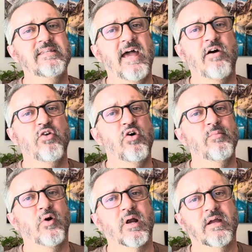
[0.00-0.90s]

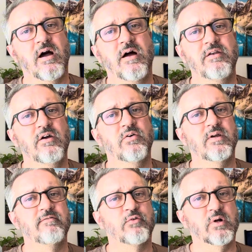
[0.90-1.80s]
townhome or a condo
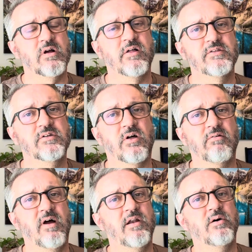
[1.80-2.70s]
in Fort Collins,
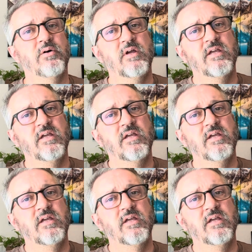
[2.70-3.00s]
Colorado,